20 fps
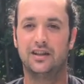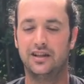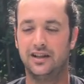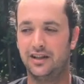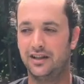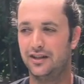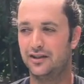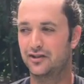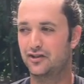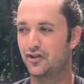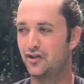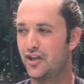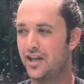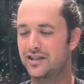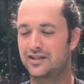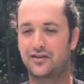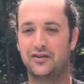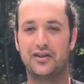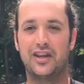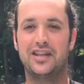Uh, so
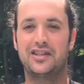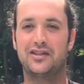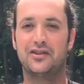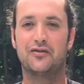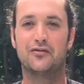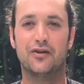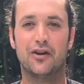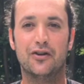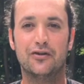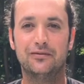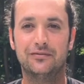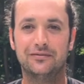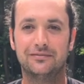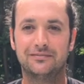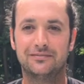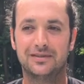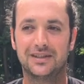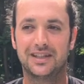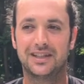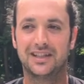that's three days in a row.
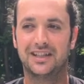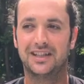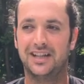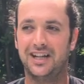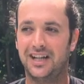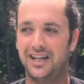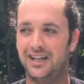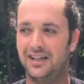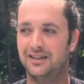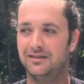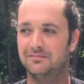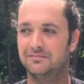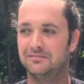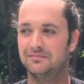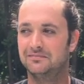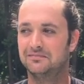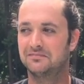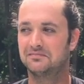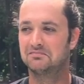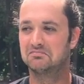
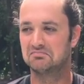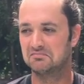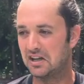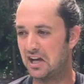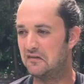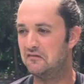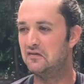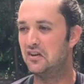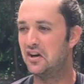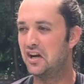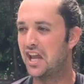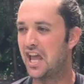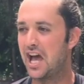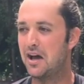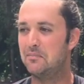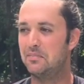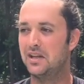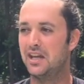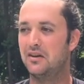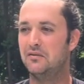Um, I'm very
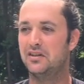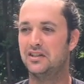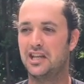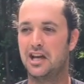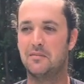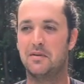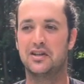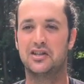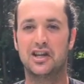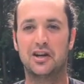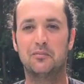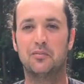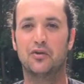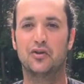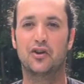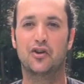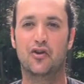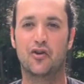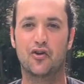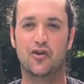happy every time I jump on
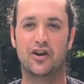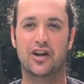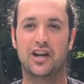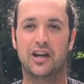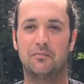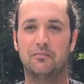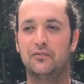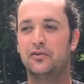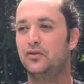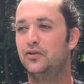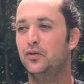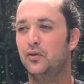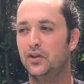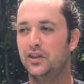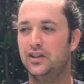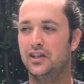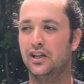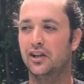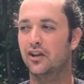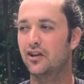the court and I'm
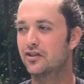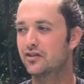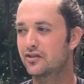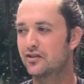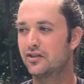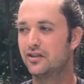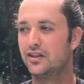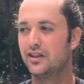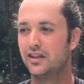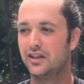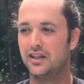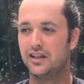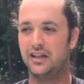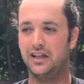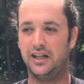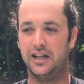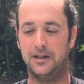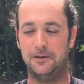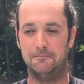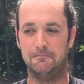doing telos.
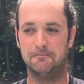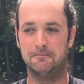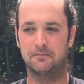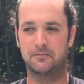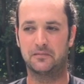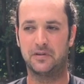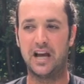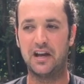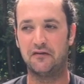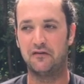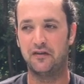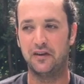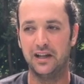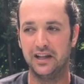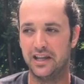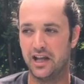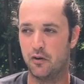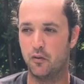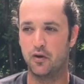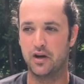Um, I
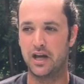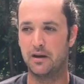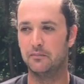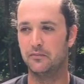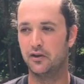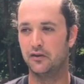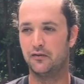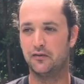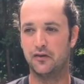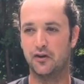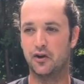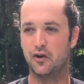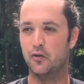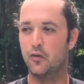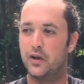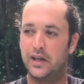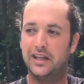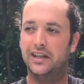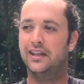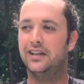feel that when I'm not
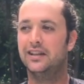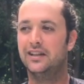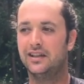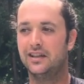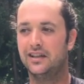following